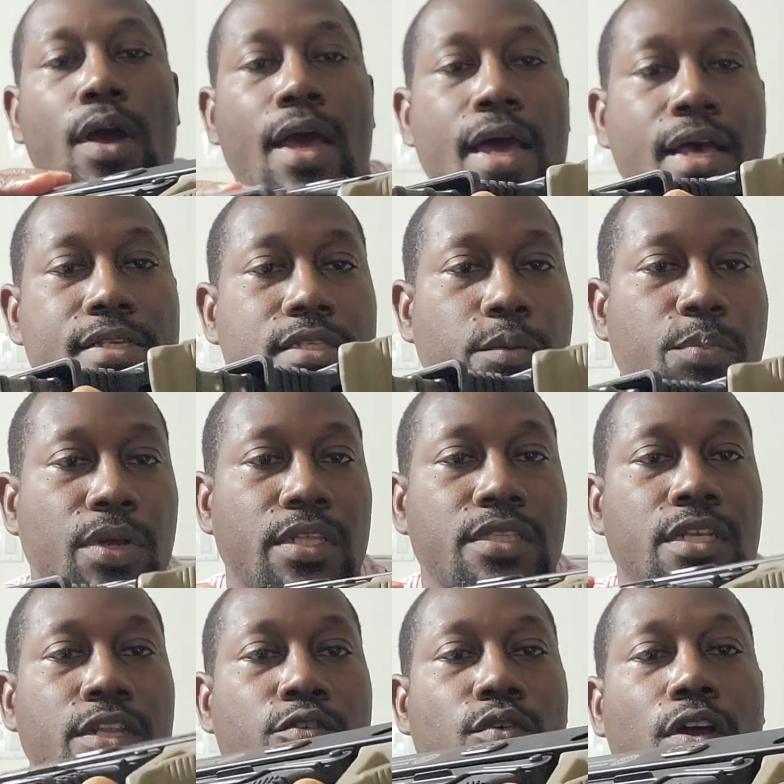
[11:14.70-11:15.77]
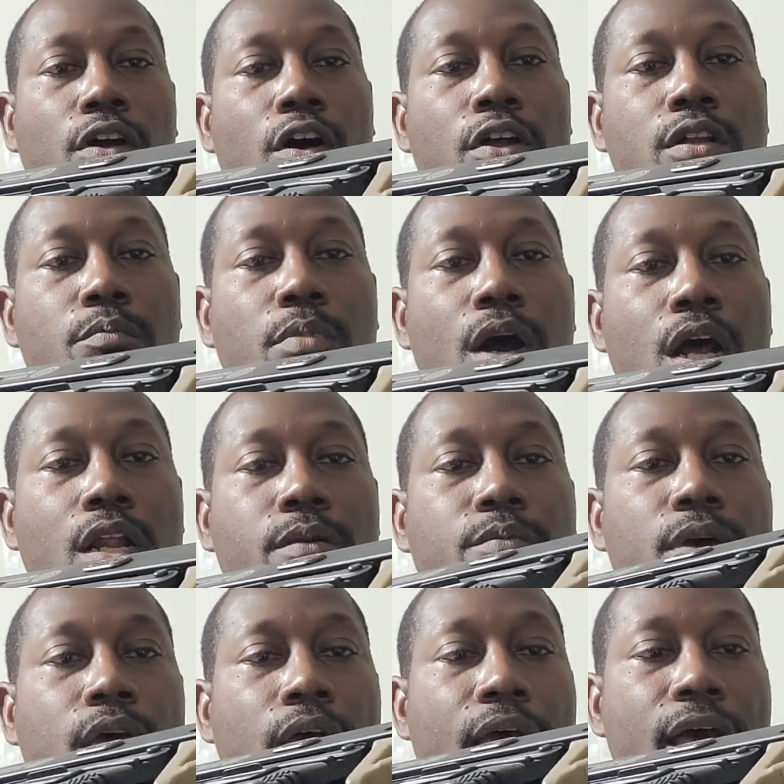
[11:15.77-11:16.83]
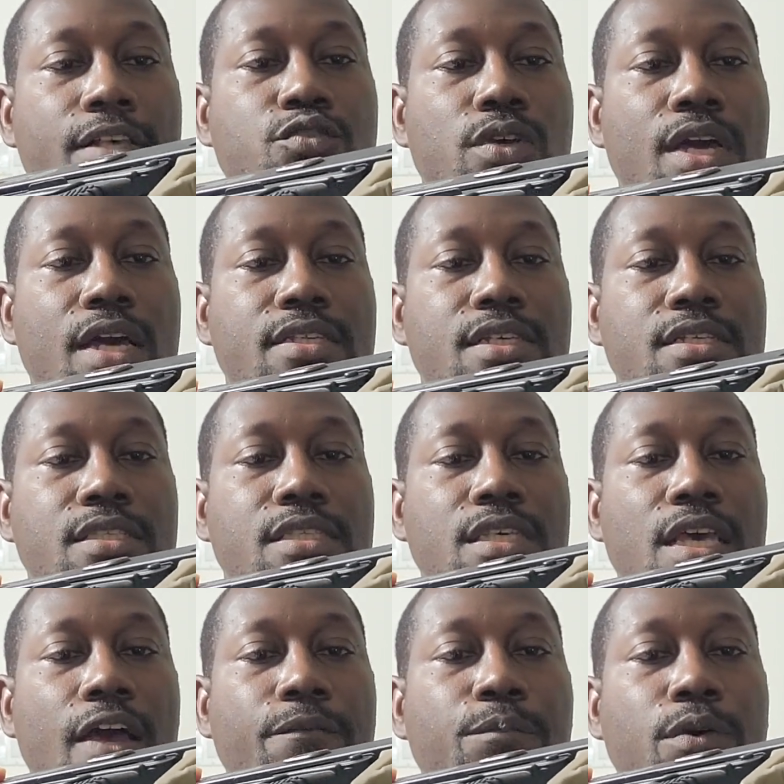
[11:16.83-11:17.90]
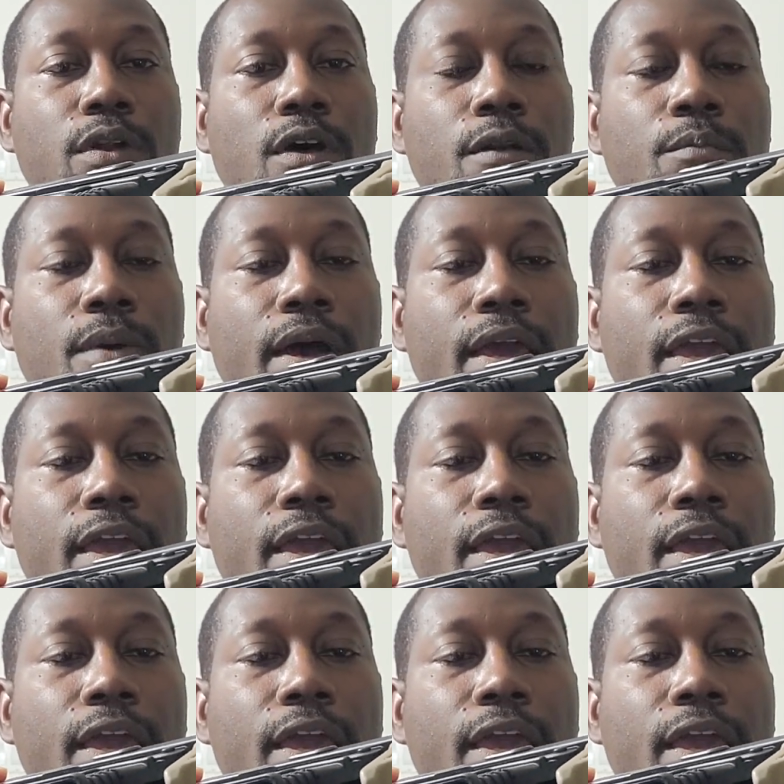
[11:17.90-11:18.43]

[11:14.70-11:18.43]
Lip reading: has a Picatinny rail on the bottom. As you guys can see, I put on my